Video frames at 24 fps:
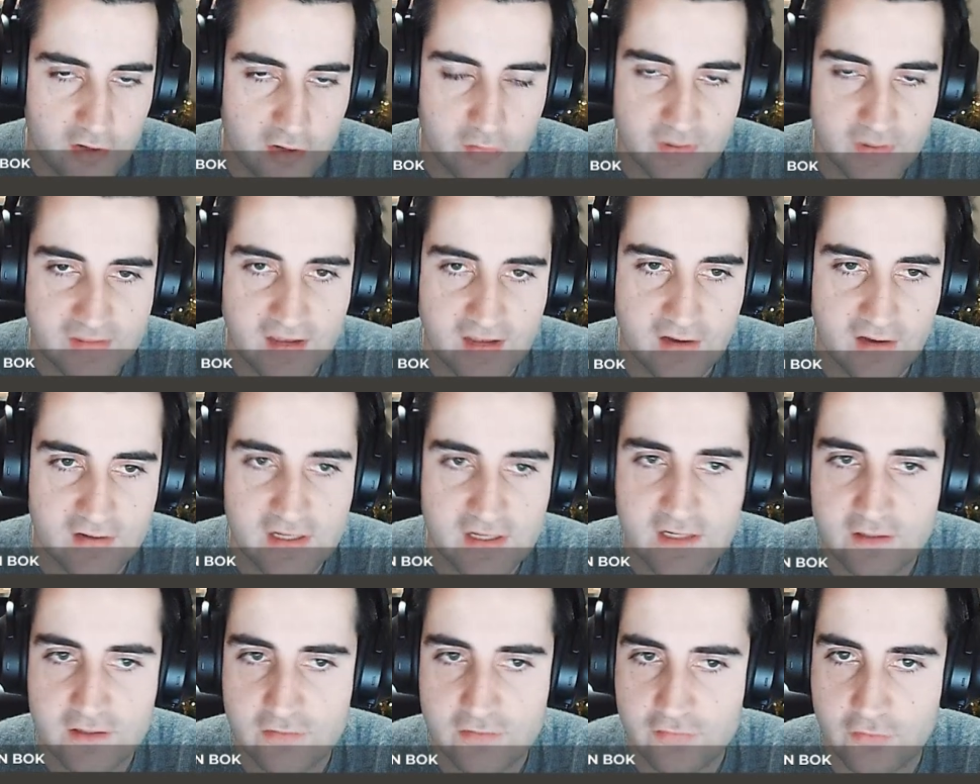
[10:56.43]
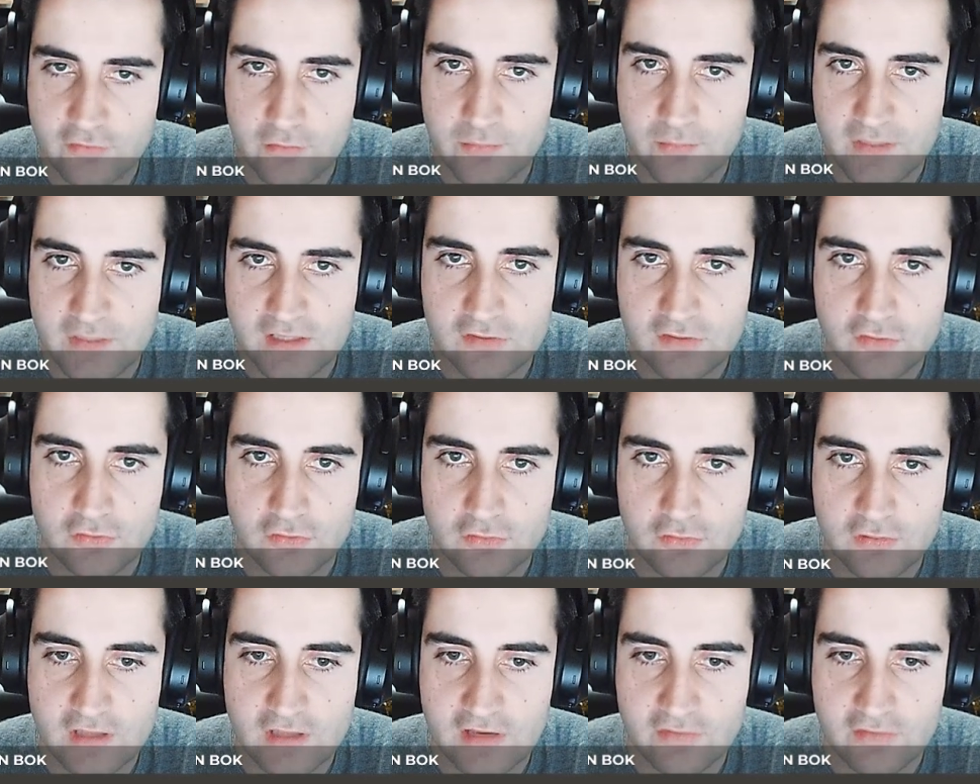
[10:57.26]
way down here for me
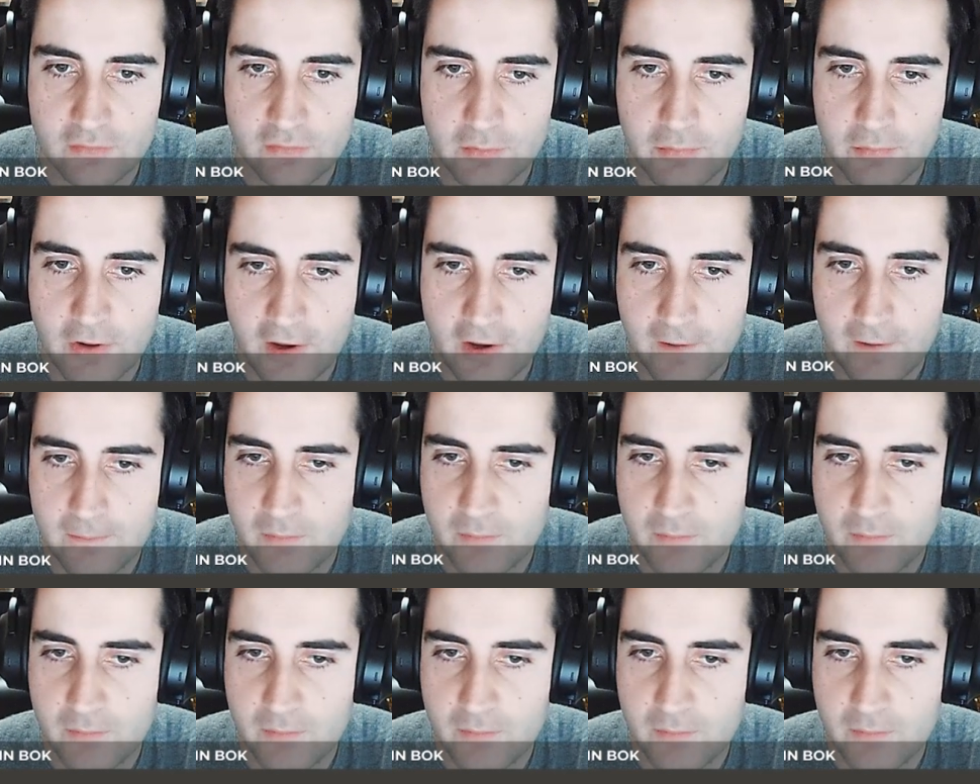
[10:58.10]
to give up the pawn,